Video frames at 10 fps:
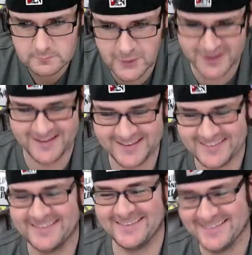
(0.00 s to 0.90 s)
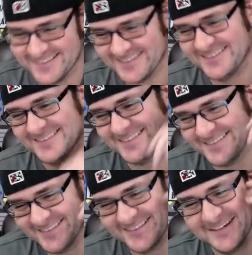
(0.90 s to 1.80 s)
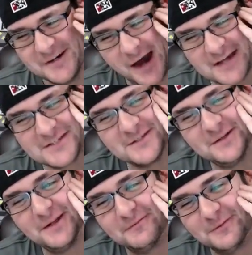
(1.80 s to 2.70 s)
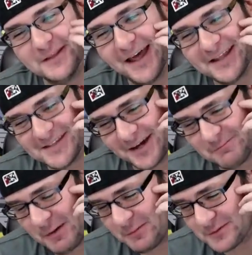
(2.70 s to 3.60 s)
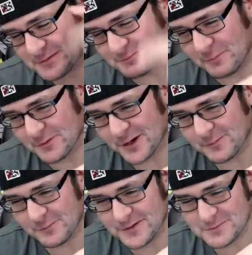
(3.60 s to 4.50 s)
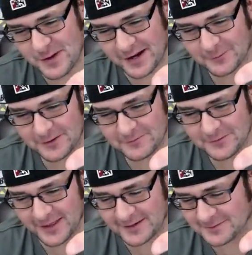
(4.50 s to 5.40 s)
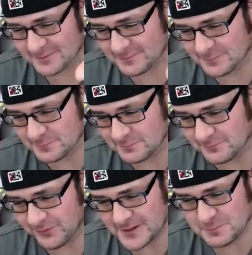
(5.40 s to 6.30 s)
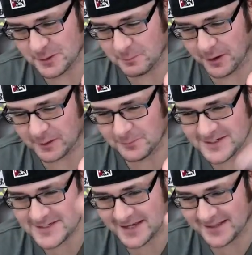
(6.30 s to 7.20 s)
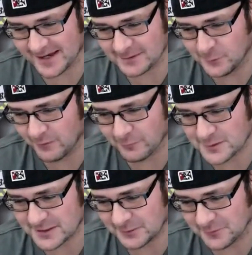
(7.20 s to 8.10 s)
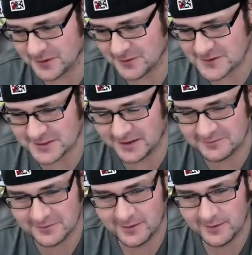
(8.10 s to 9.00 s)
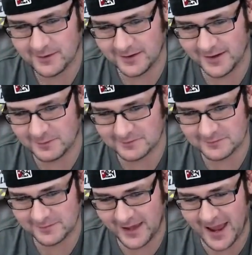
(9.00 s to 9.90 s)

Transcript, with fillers: I'll bring that. I still love when that uh, remember remember a couple months back or whatever that Facebook Marketplace had that whoever was getting rid of their stuff and they oh, yeah.